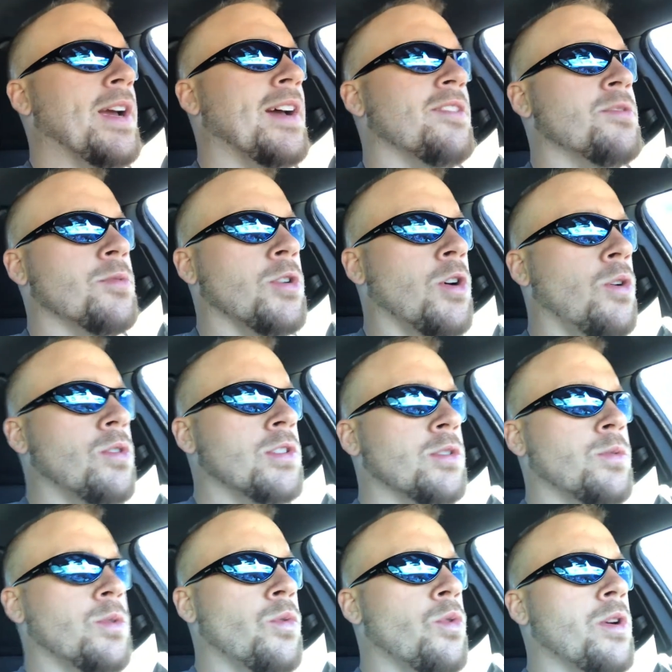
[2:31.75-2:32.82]
got some goals that
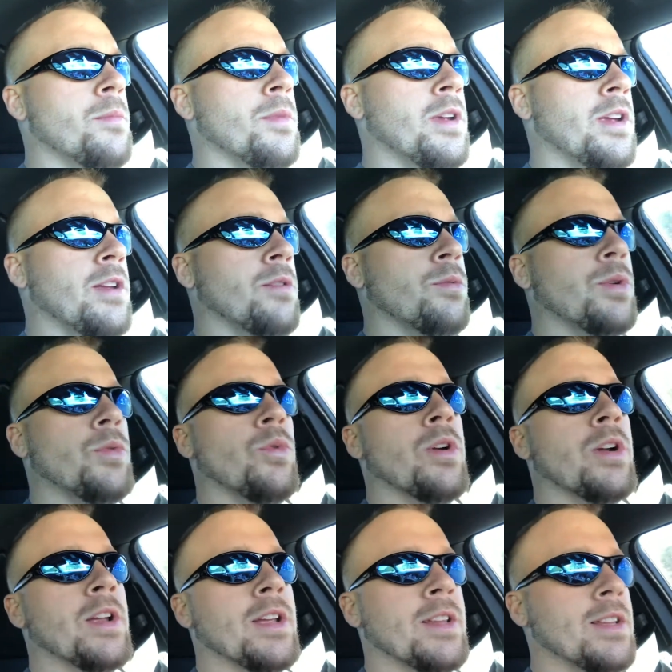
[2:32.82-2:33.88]
we want to meet, and we want
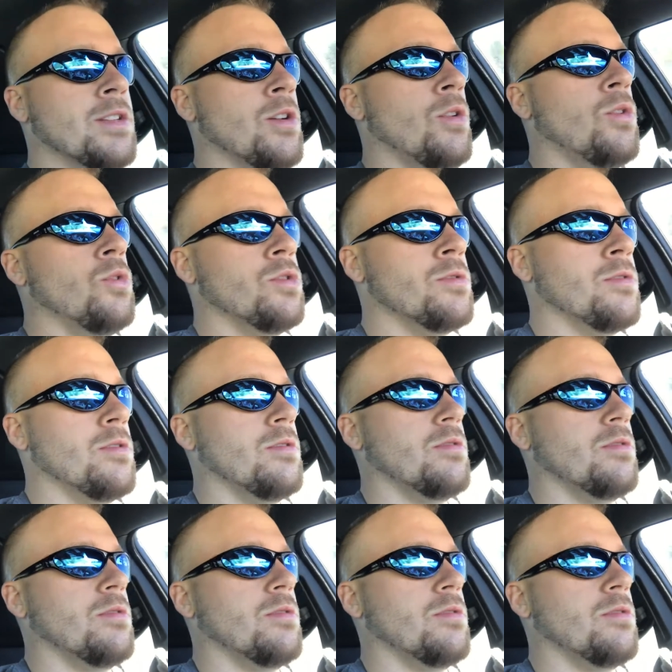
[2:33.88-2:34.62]
to get these goals